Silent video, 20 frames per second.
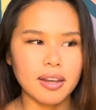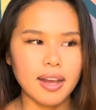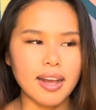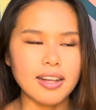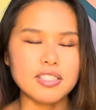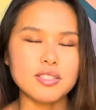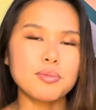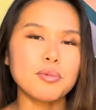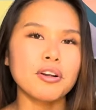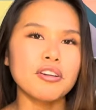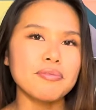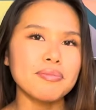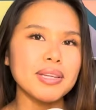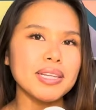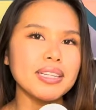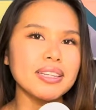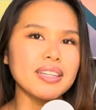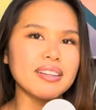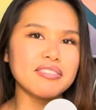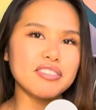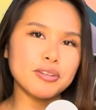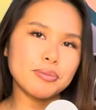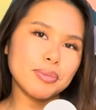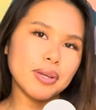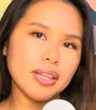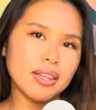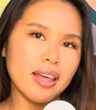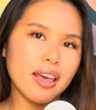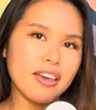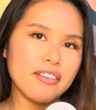It's more of me living
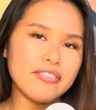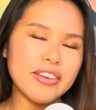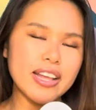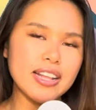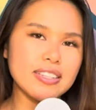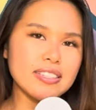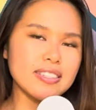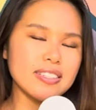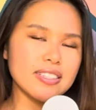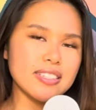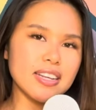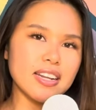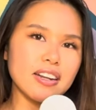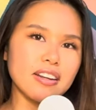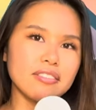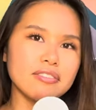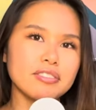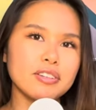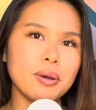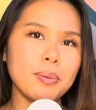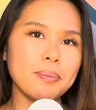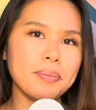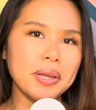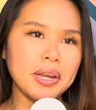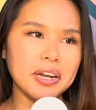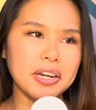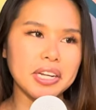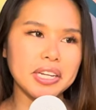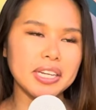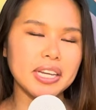my life instead of
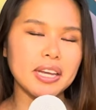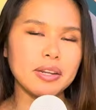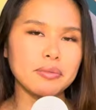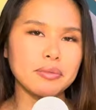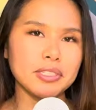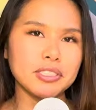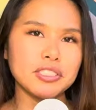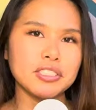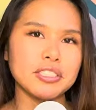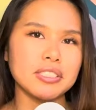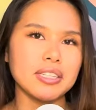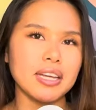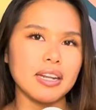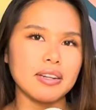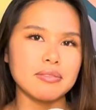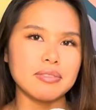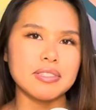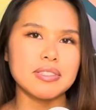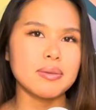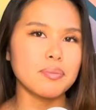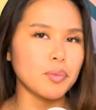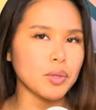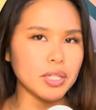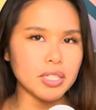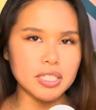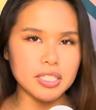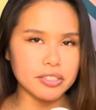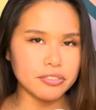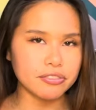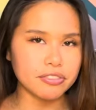comparing and wishing that it was something
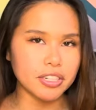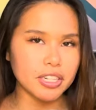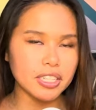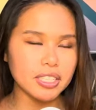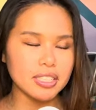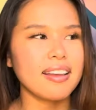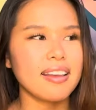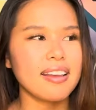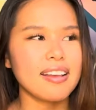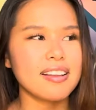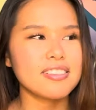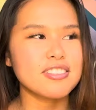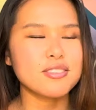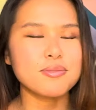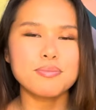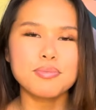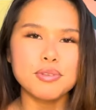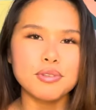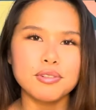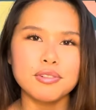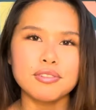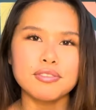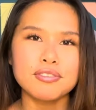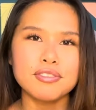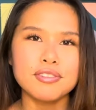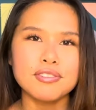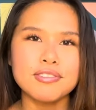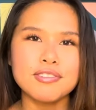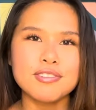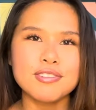different. It's
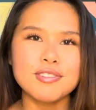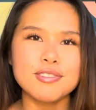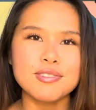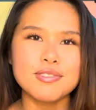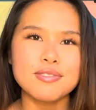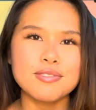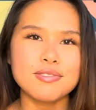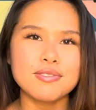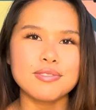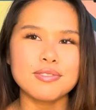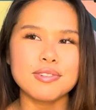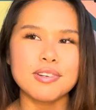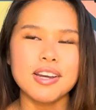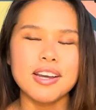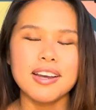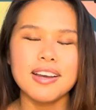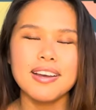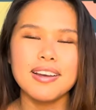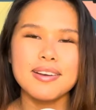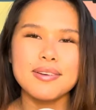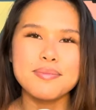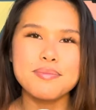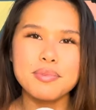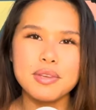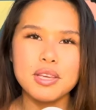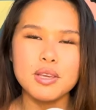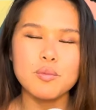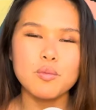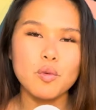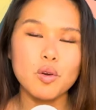beautiful to
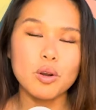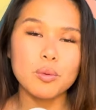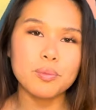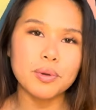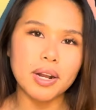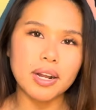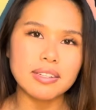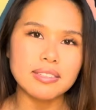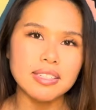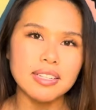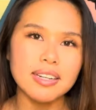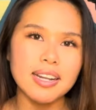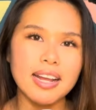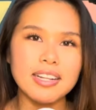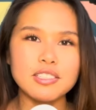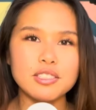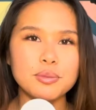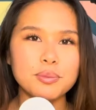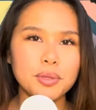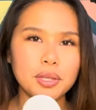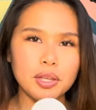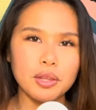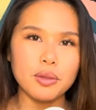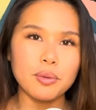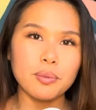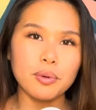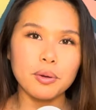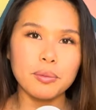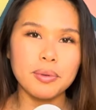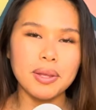be more present and to be in the
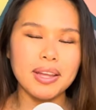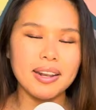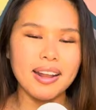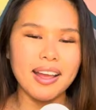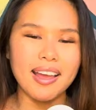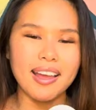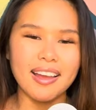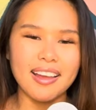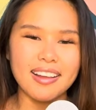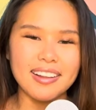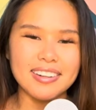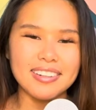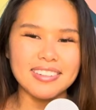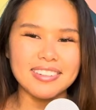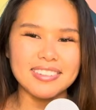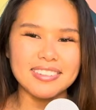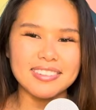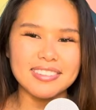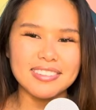moment, and